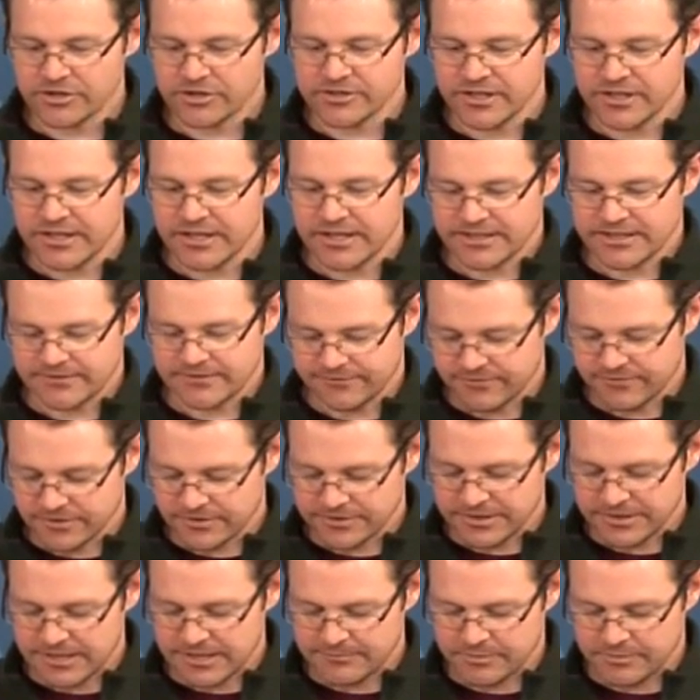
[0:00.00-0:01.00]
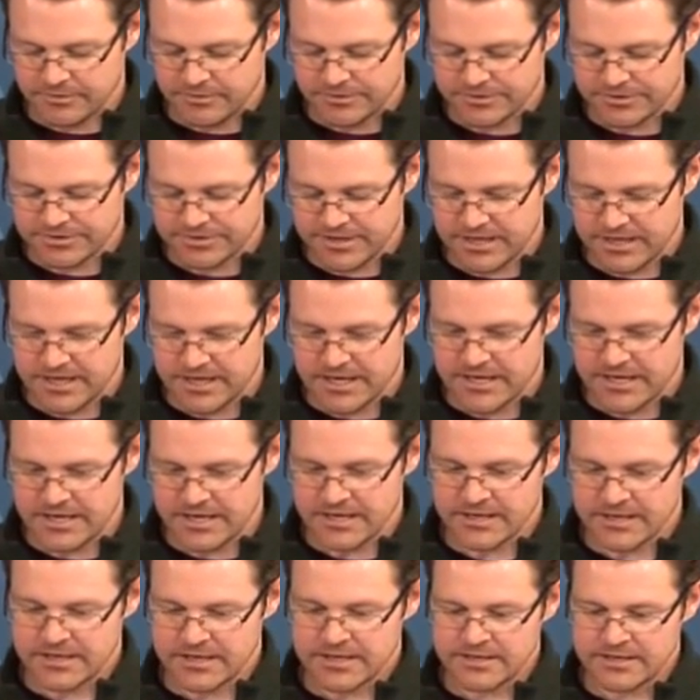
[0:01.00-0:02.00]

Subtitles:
like, for example, say